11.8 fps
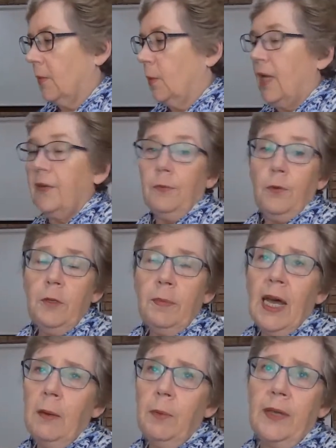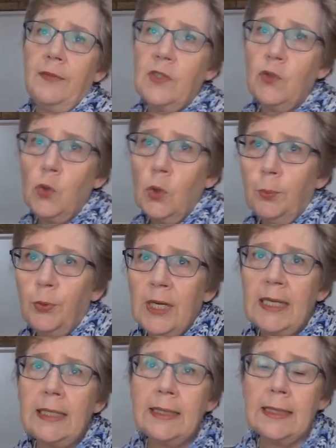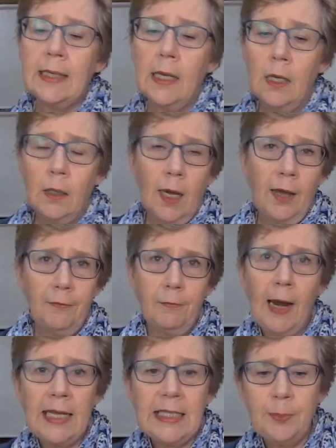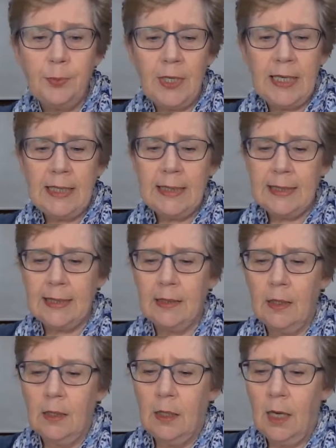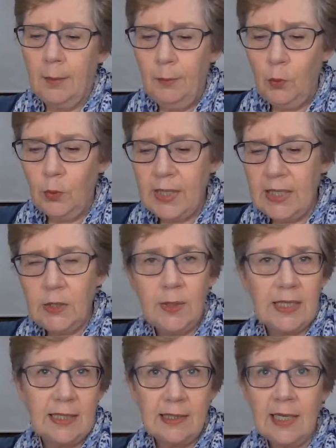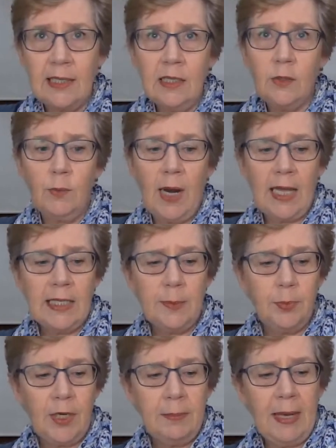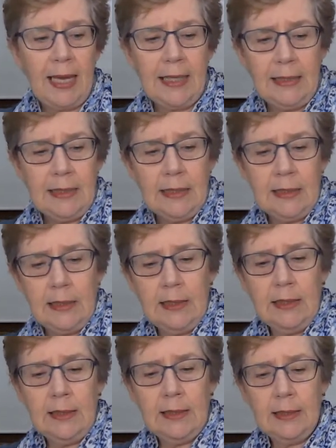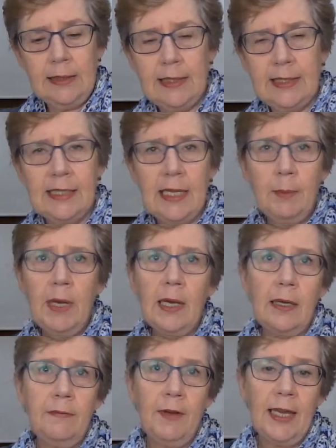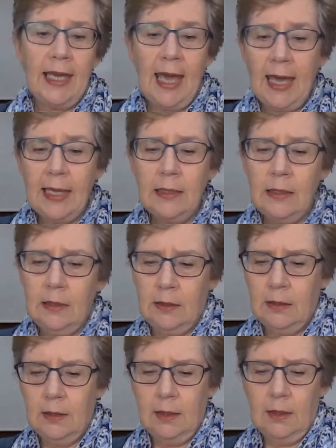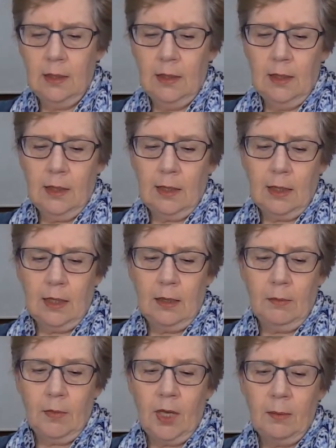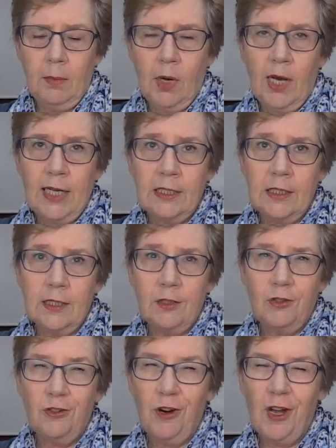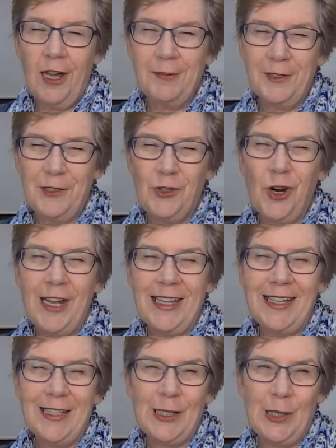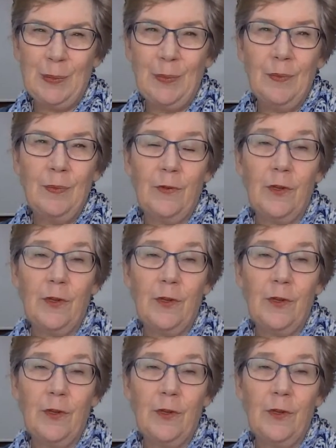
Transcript: We have rhubarb, we have strawberries, I have raspberries. I'm looking to extend the raspberry bed this summer if I can. I might try and try and get some